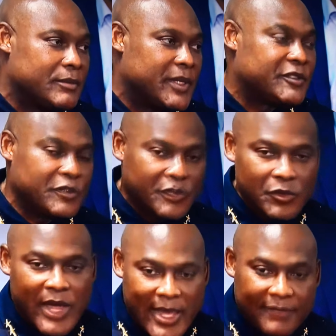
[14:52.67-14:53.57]
But you
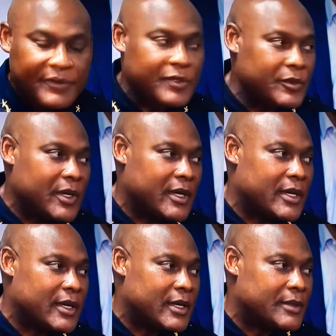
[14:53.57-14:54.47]
do have
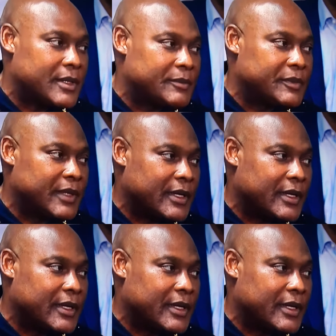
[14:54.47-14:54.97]
to